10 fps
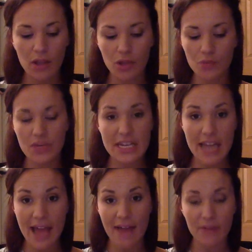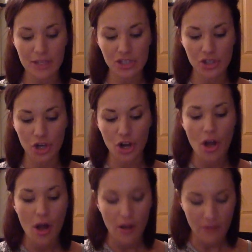You need to have a mixture
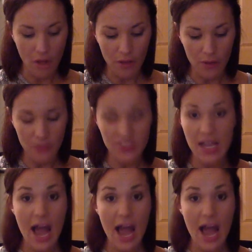of all of those.